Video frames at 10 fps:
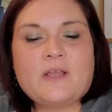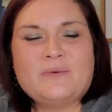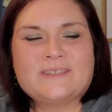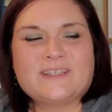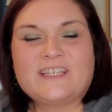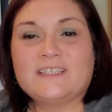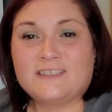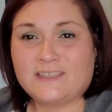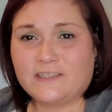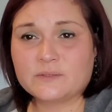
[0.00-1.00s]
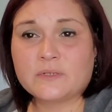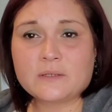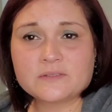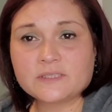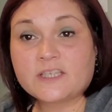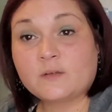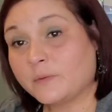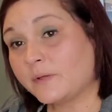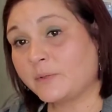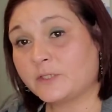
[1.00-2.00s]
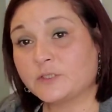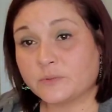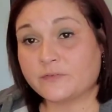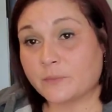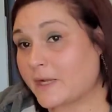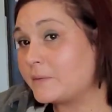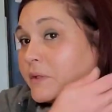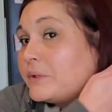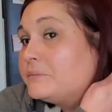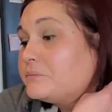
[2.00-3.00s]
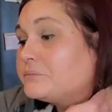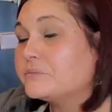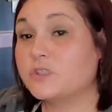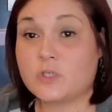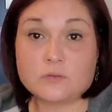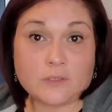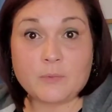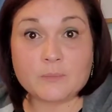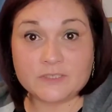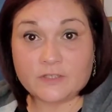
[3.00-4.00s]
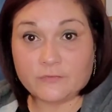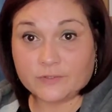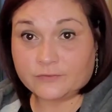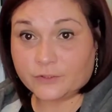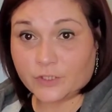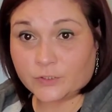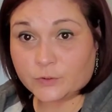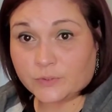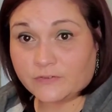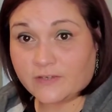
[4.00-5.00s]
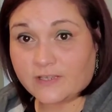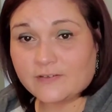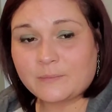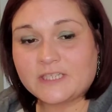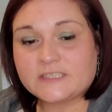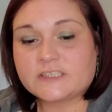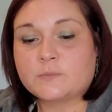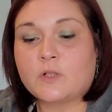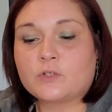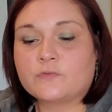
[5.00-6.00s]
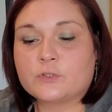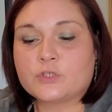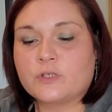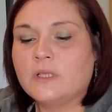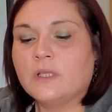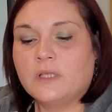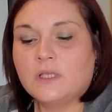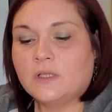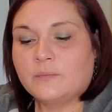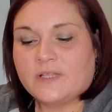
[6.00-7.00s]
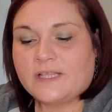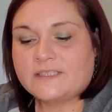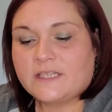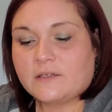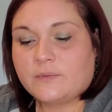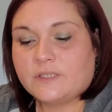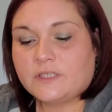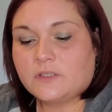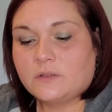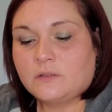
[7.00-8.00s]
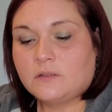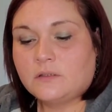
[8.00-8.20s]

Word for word: I always liked these things when I was a kid, but my parents would never buy me one. So I bought myself one for $1.25. I mean, it's a smaller version, but that's not a big deal.